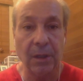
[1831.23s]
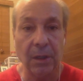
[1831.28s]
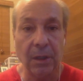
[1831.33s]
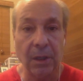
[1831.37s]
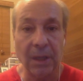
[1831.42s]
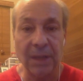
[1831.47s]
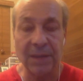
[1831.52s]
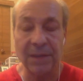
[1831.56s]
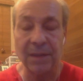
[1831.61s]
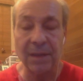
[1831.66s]

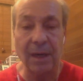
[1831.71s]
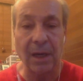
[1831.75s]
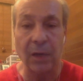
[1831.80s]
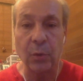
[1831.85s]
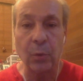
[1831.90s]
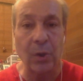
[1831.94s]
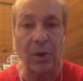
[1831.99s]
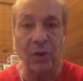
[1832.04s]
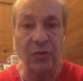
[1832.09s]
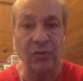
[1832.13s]
It's not a
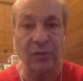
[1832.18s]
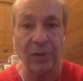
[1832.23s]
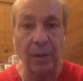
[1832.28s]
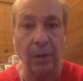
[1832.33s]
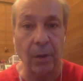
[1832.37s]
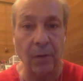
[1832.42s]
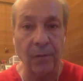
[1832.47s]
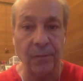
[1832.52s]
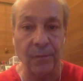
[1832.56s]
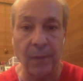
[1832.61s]
question
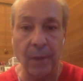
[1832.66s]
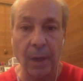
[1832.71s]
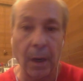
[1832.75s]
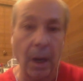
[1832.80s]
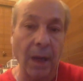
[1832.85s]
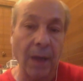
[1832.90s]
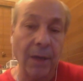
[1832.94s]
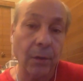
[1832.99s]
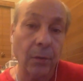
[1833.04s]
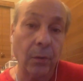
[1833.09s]
of that
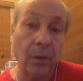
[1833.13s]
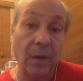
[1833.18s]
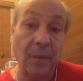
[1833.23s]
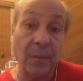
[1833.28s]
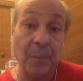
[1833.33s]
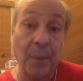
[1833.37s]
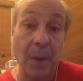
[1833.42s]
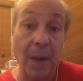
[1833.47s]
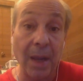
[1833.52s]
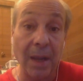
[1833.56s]
I don't have
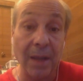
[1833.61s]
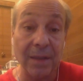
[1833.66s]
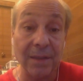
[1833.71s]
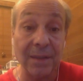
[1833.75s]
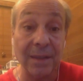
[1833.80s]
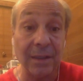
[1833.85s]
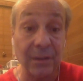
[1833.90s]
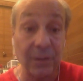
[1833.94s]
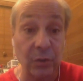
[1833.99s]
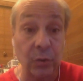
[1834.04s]
bias.
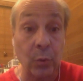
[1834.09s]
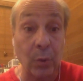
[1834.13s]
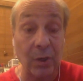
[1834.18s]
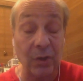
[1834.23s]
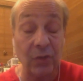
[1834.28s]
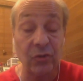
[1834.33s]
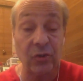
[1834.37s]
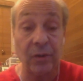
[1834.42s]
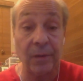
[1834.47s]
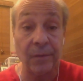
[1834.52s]
It's a
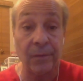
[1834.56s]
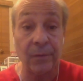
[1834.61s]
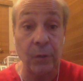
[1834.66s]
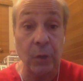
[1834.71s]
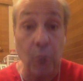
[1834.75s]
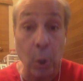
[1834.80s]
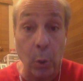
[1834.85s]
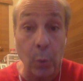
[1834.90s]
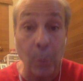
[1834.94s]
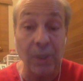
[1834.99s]
question of
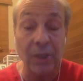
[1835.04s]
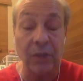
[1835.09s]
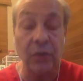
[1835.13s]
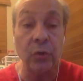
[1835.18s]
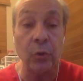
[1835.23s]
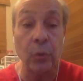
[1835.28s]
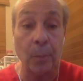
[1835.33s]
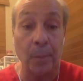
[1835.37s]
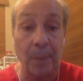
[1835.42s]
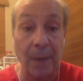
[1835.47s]
knowing
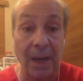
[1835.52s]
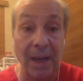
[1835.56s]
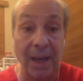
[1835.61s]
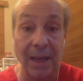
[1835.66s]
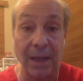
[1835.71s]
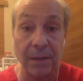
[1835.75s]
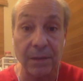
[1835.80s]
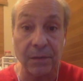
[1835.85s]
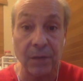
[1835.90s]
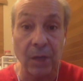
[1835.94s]
your
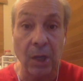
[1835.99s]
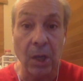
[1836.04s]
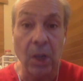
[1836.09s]
bias.